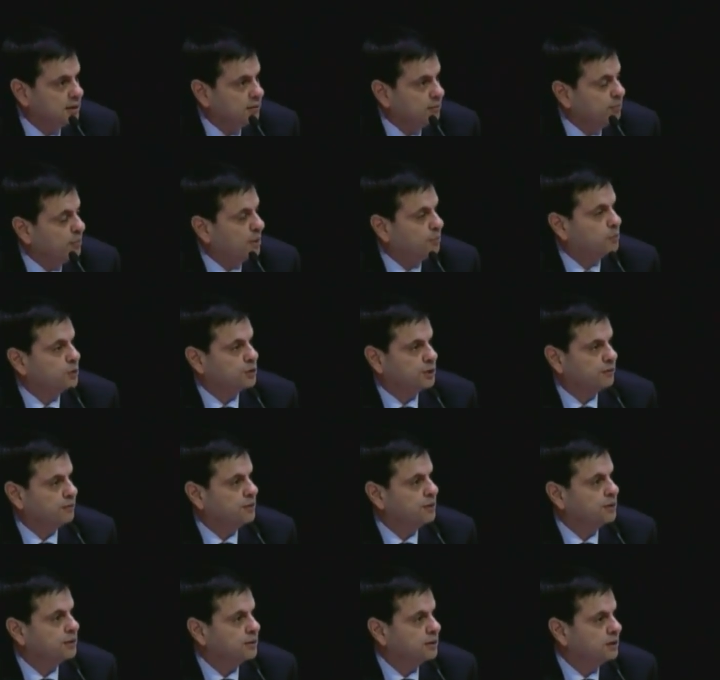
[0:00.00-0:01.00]
members of
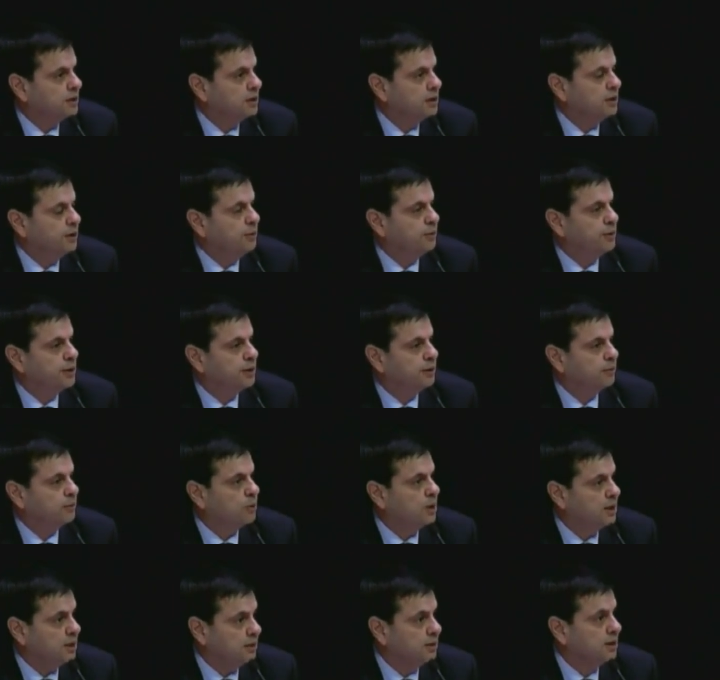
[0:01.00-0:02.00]
your union,
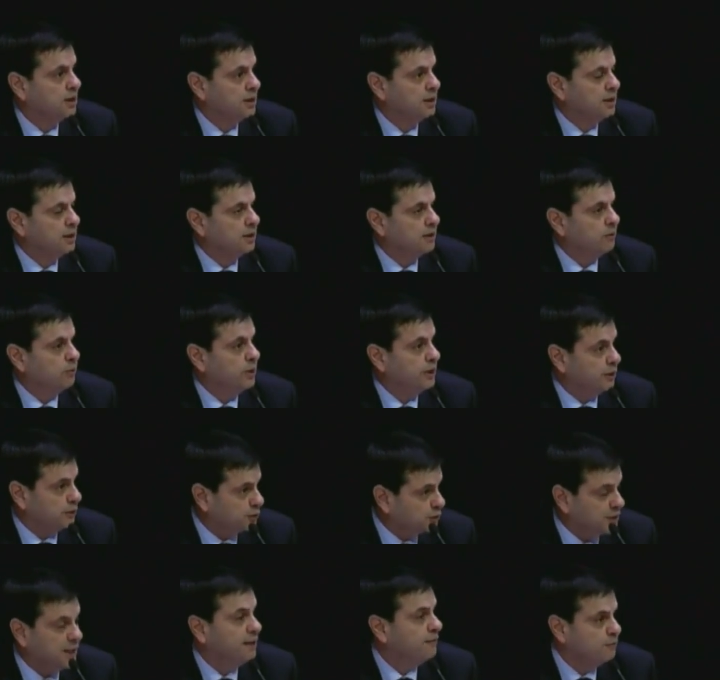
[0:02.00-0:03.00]
while we could
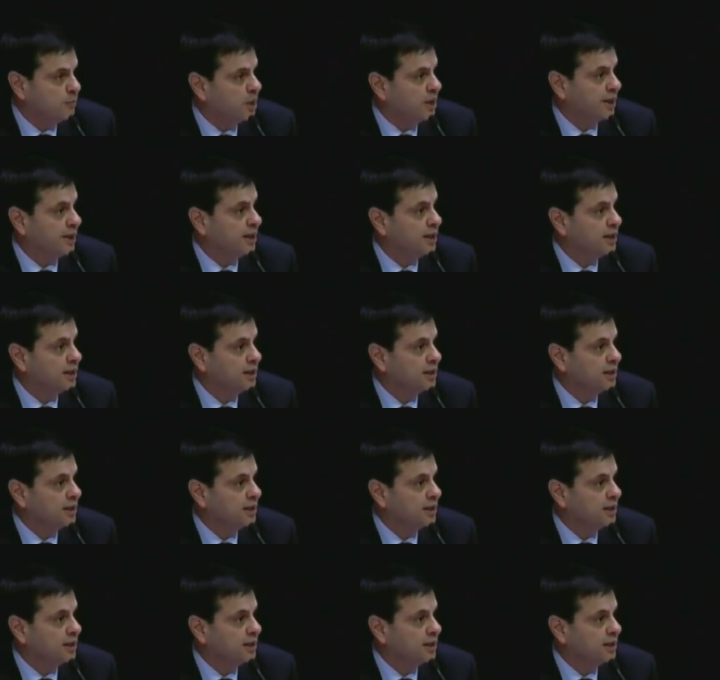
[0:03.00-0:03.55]
save money,